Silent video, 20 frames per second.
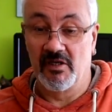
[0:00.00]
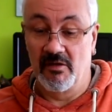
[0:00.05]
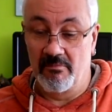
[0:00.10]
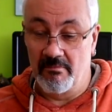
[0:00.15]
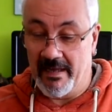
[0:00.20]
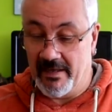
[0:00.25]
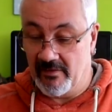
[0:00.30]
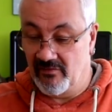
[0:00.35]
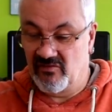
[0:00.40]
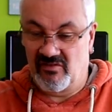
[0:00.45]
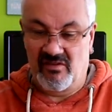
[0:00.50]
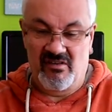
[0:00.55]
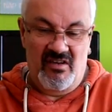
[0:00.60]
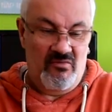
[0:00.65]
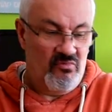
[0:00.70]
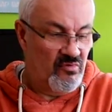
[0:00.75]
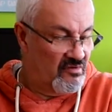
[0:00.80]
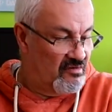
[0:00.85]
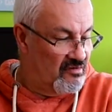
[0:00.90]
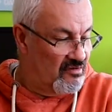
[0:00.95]
amount, so it
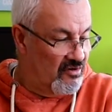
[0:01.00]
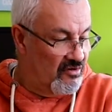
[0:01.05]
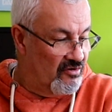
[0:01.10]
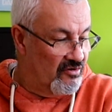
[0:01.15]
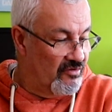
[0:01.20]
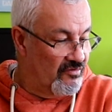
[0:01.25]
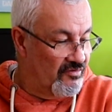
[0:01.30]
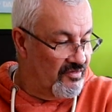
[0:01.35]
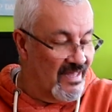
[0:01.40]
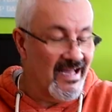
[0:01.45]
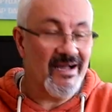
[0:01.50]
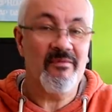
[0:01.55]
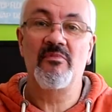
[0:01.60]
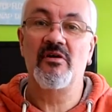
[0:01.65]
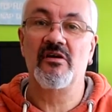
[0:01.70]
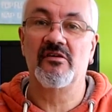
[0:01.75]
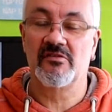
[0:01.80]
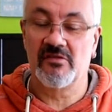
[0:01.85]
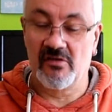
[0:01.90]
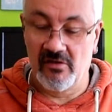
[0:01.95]
wouldn't hurt that
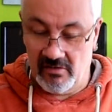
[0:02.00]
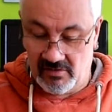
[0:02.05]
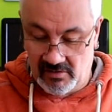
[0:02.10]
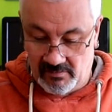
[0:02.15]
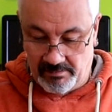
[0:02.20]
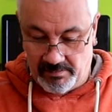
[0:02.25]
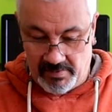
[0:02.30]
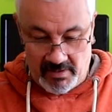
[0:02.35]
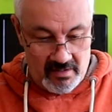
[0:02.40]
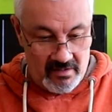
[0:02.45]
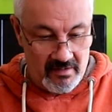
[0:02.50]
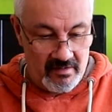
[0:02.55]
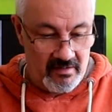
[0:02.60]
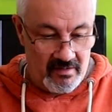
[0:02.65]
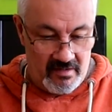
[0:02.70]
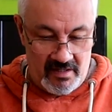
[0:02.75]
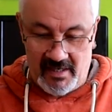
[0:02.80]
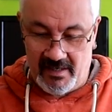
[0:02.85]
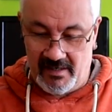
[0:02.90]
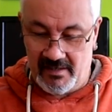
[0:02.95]
much, guys. But
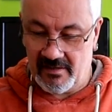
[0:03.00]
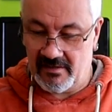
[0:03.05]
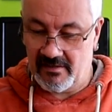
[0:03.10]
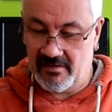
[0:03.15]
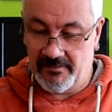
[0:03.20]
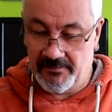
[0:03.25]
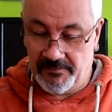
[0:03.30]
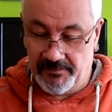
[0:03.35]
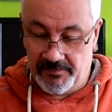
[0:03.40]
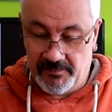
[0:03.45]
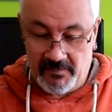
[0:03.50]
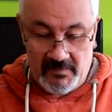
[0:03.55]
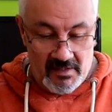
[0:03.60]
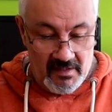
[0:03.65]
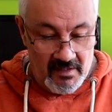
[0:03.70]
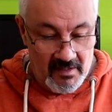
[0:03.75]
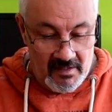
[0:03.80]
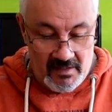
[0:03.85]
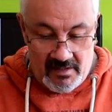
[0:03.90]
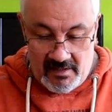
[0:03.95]
this
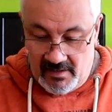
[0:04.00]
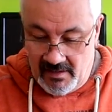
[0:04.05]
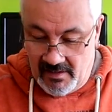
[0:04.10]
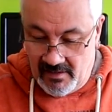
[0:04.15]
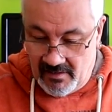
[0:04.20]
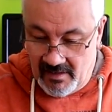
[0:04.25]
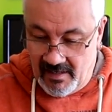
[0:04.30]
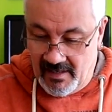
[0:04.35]
is